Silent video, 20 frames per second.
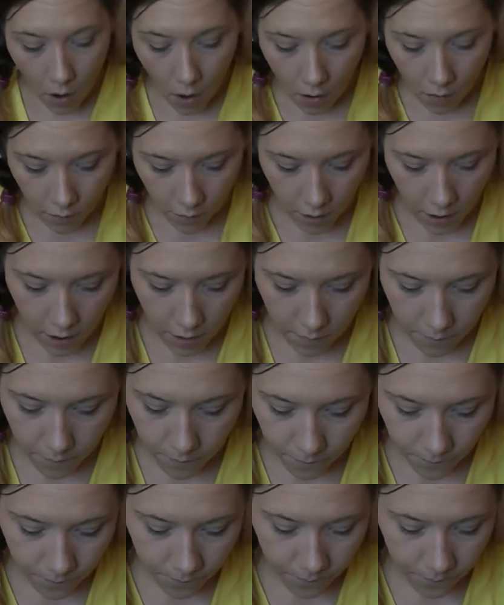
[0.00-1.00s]
All right.
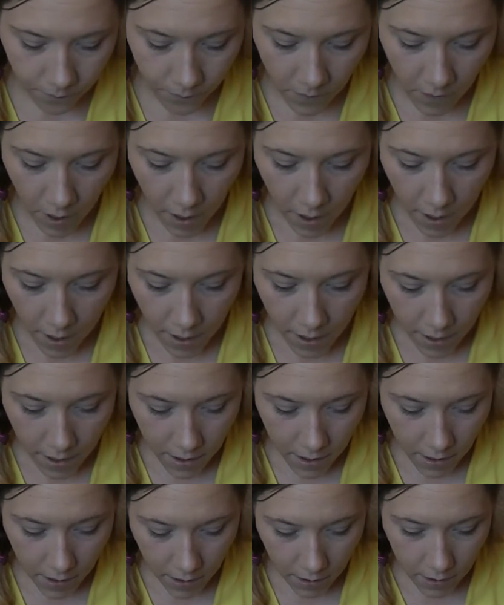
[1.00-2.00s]

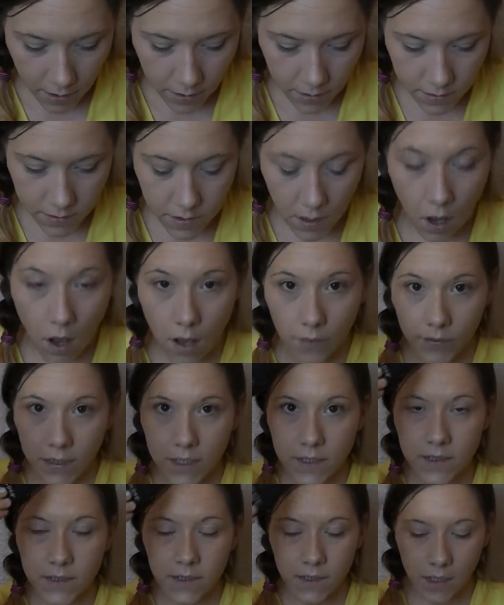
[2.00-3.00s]
And
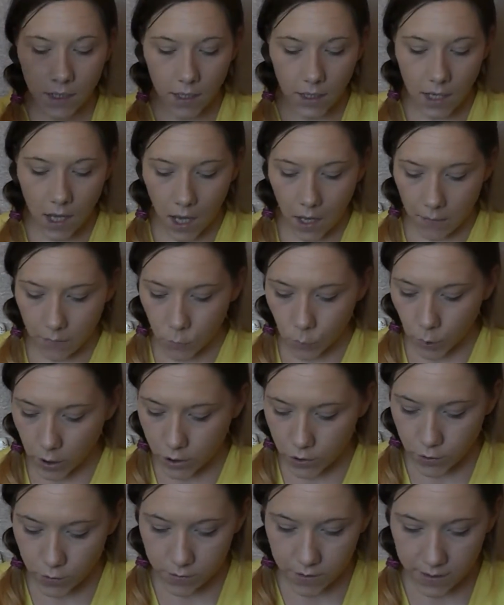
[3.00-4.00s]
obviously I'm
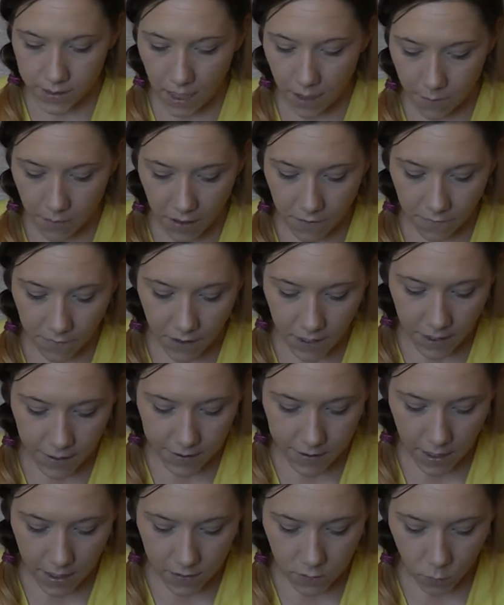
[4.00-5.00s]
going to set my
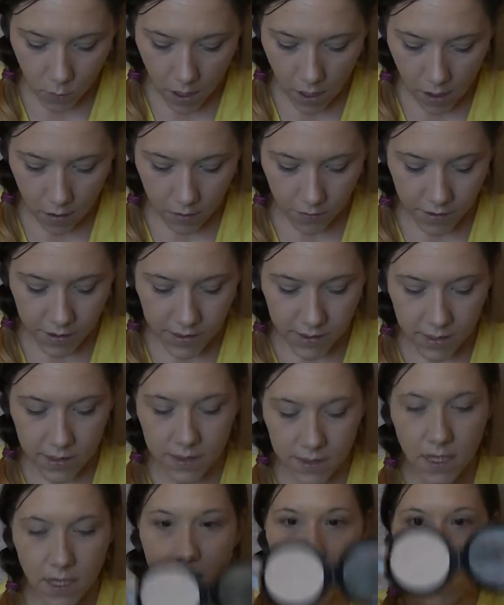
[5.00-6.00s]
face as well. This
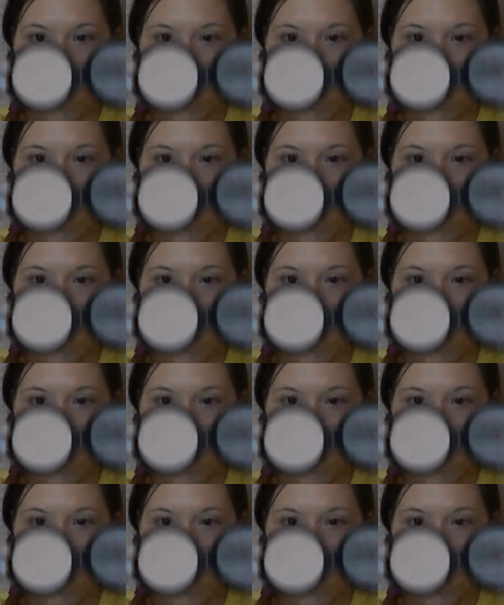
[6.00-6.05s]
is